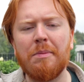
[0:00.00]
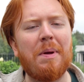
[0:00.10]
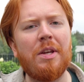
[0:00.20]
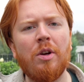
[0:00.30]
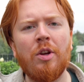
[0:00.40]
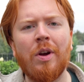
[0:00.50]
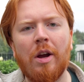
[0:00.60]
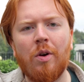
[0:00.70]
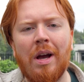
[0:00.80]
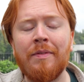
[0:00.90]
Depending on your
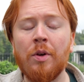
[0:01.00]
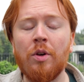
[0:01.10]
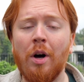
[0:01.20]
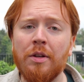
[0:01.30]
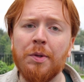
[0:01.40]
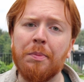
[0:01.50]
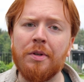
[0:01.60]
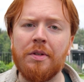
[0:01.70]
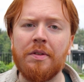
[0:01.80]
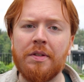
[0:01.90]
aircraft, you can also purchase